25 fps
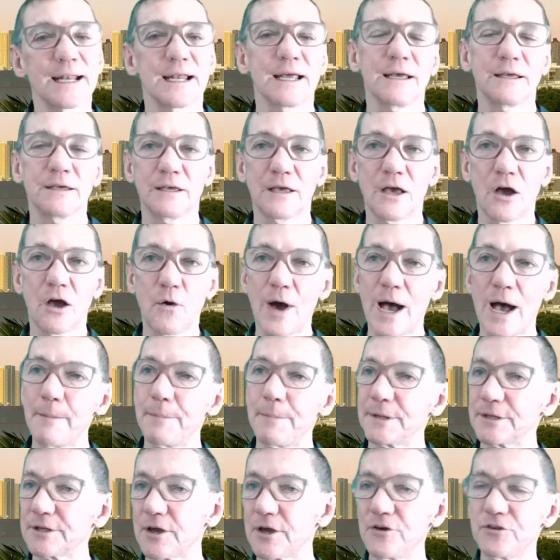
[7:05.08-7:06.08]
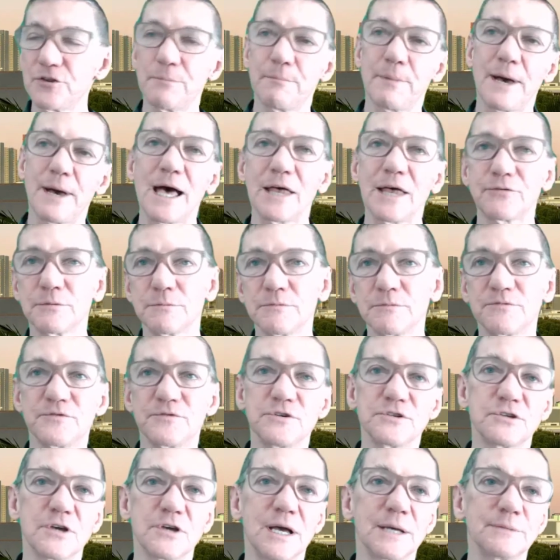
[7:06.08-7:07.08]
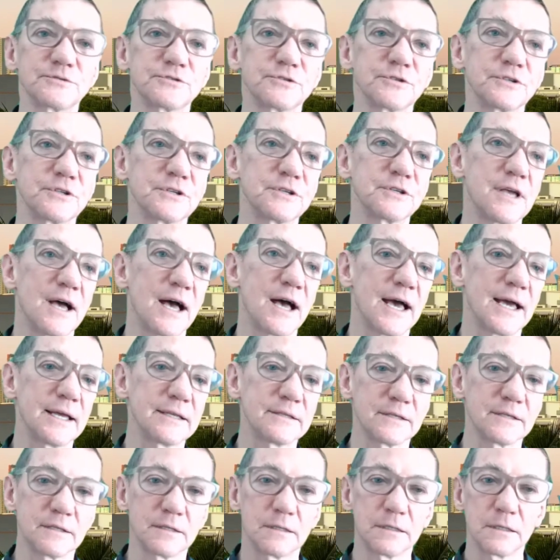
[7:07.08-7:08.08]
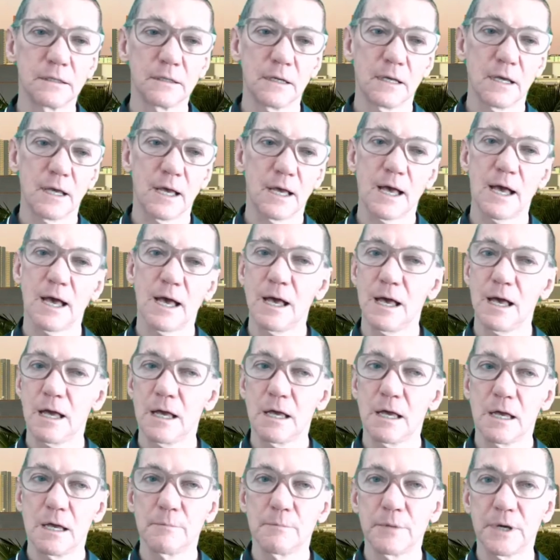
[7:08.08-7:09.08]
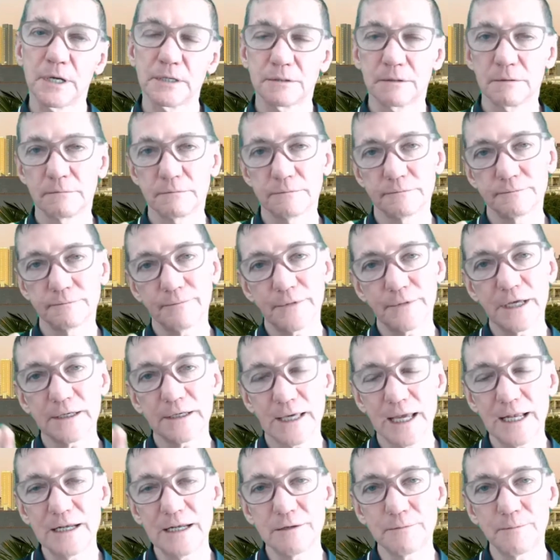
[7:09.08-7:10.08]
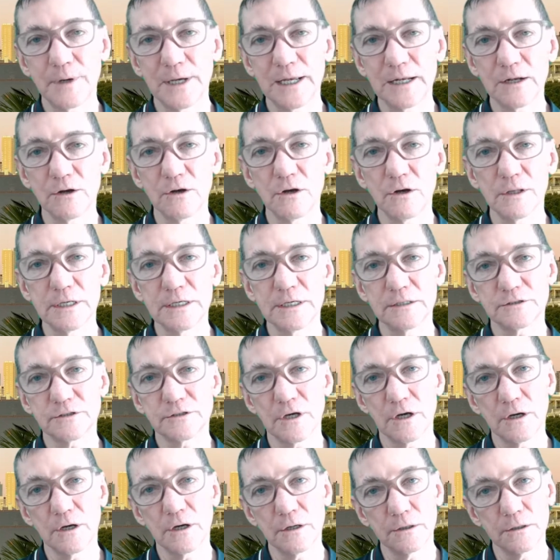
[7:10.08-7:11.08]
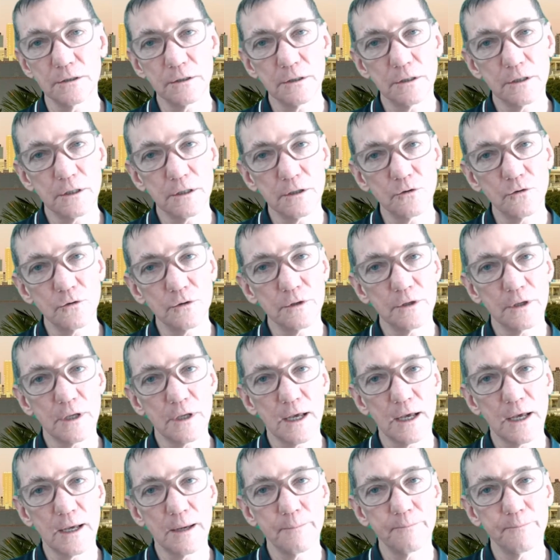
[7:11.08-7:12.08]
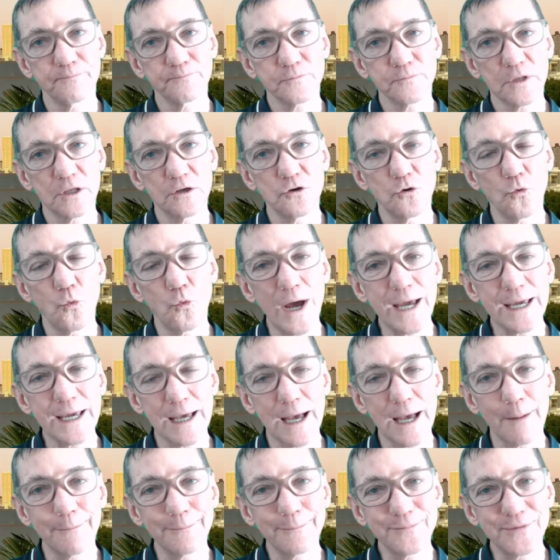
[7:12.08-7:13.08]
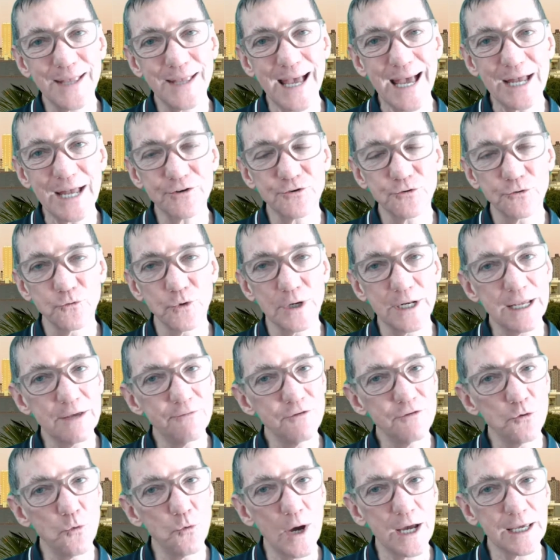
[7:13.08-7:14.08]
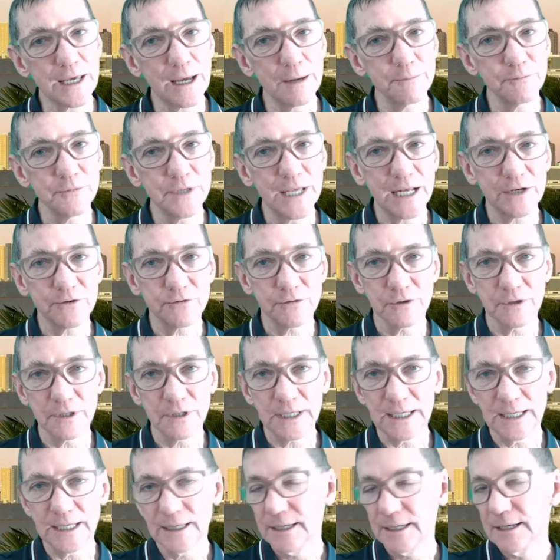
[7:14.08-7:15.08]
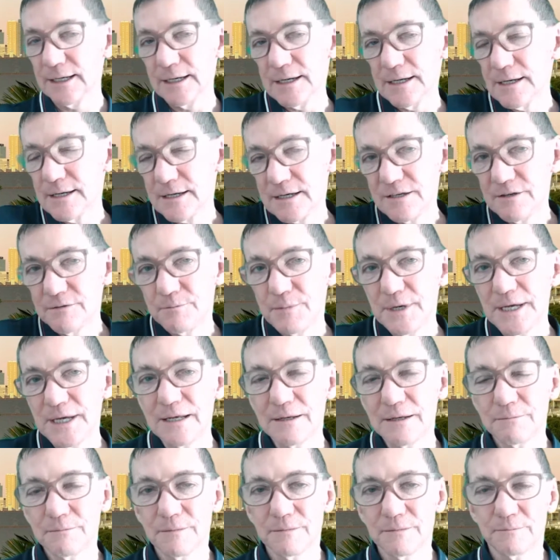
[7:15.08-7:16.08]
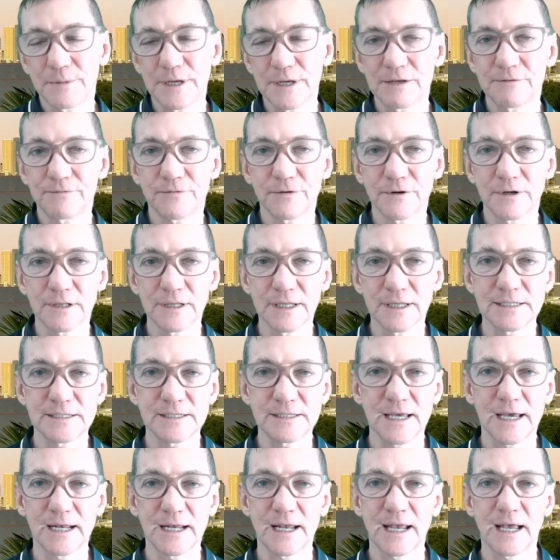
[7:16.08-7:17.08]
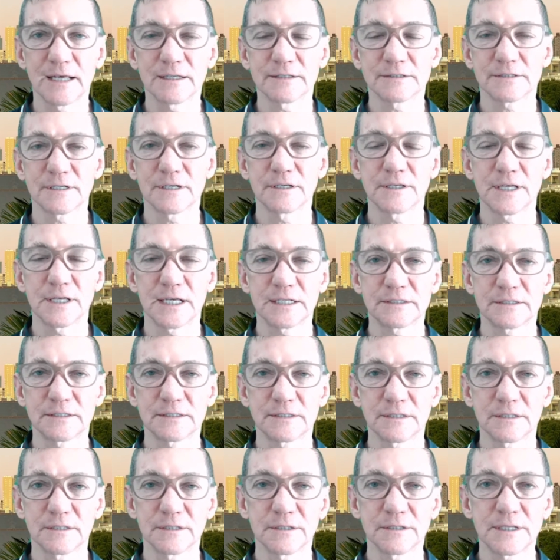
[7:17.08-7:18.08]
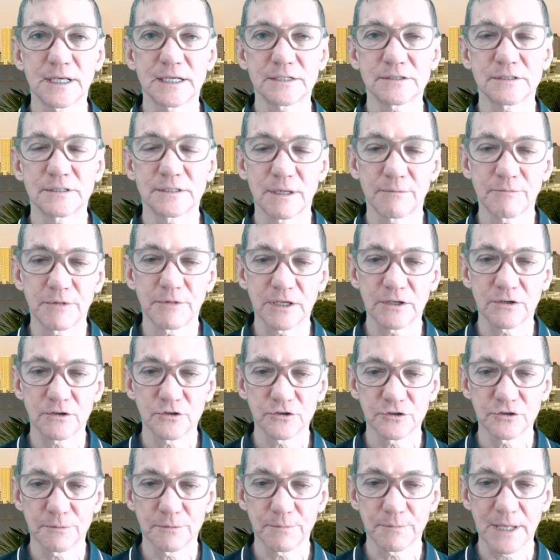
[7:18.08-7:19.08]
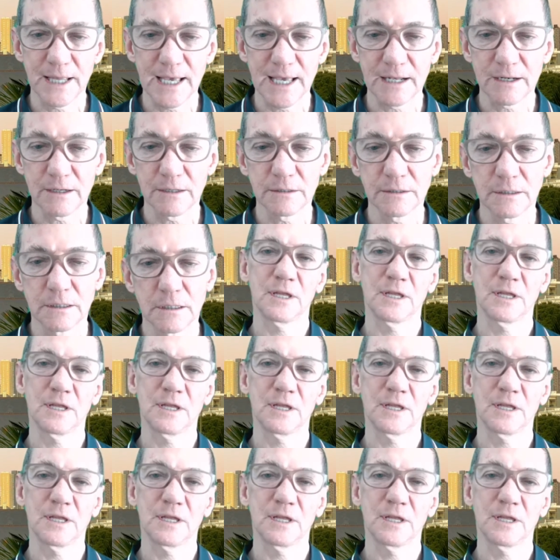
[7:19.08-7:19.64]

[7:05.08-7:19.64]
go up and go to the bathroom a few times through the night, and but getting to bed early so you wake up whenever you wake up naturally, you've been in bed for at least 8 hours. So that's something good to plan on.